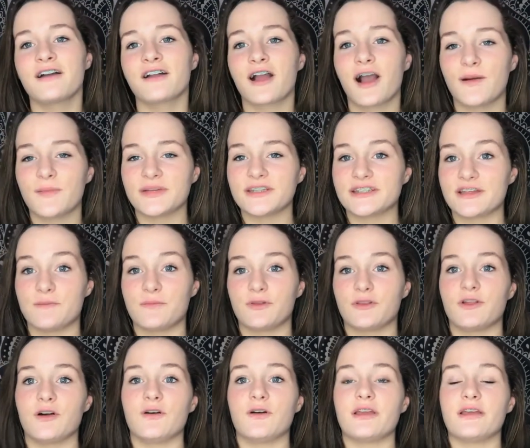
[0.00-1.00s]
Comment down
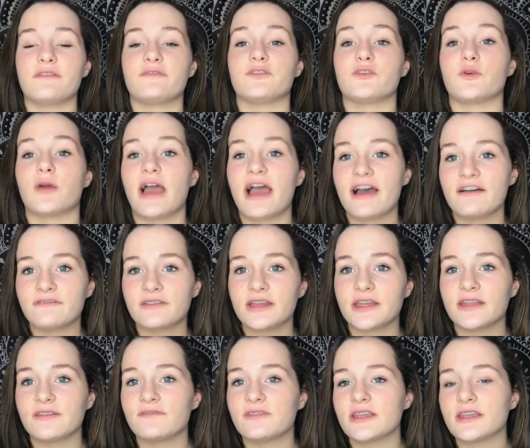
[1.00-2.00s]
below if you have
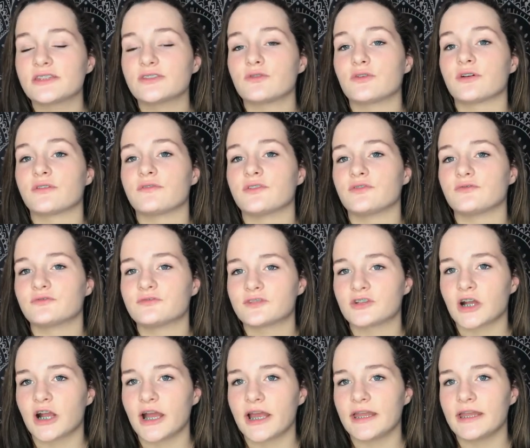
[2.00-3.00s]
any of these or if you've
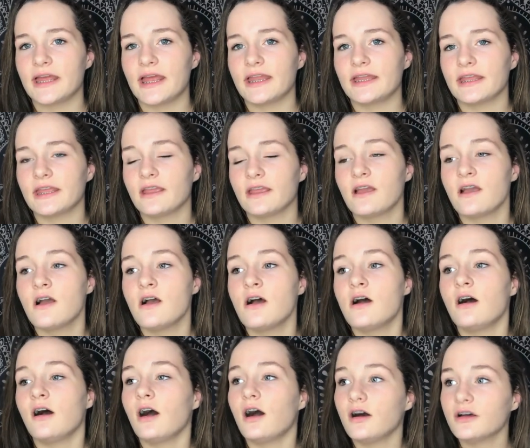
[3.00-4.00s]
tried any.
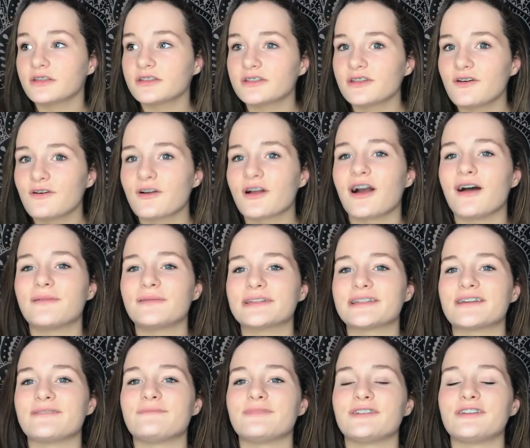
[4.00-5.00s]
Also, comment
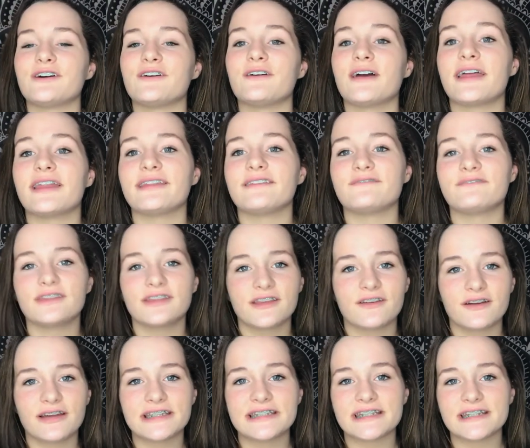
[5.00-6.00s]
down below any
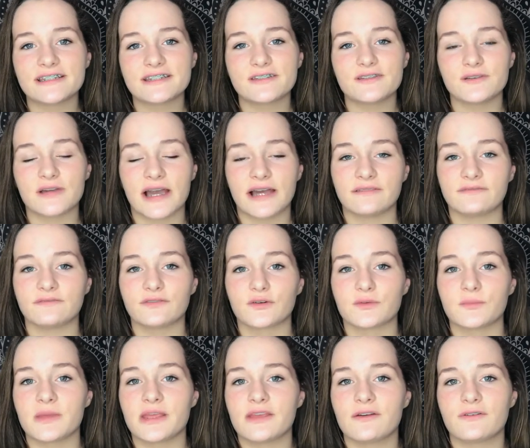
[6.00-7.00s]
video ideas you have for
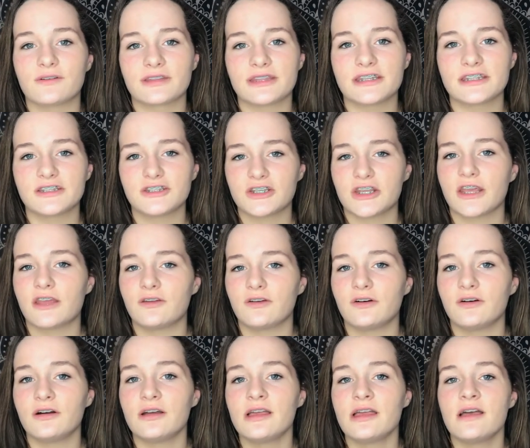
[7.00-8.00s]
me or this
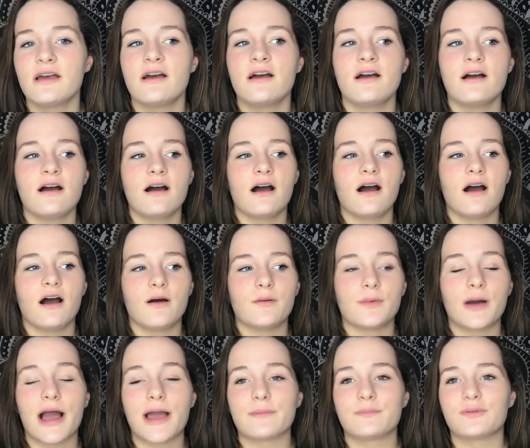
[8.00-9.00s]
channel.
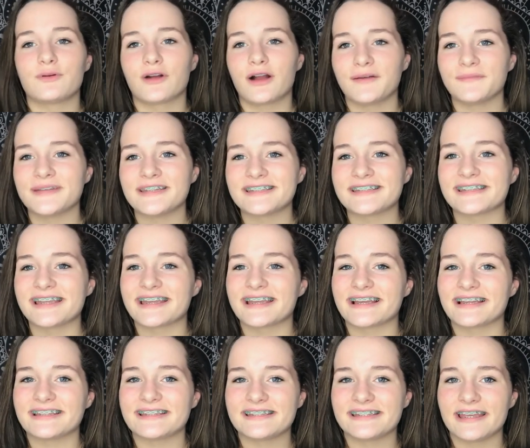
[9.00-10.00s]
I promise, like
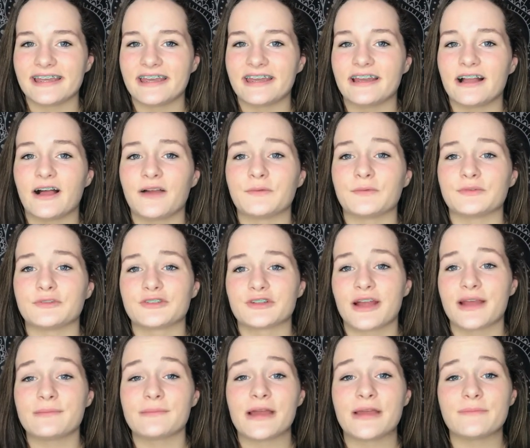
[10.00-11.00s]
I said, I will
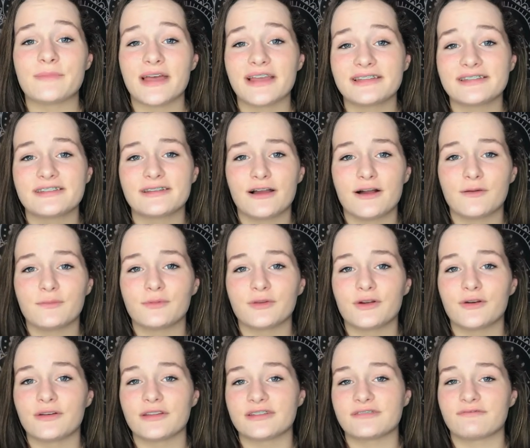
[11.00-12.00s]
try my best to
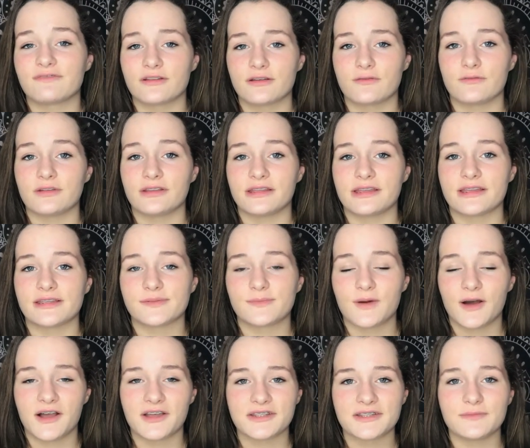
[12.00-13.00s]
upload as frequently as
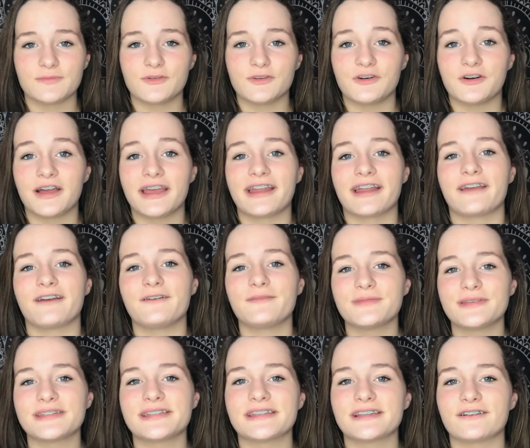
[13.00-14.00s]
possible, and I hope
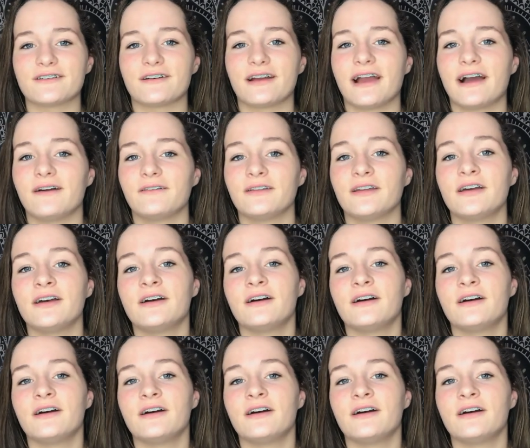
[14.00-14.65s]
you stick around.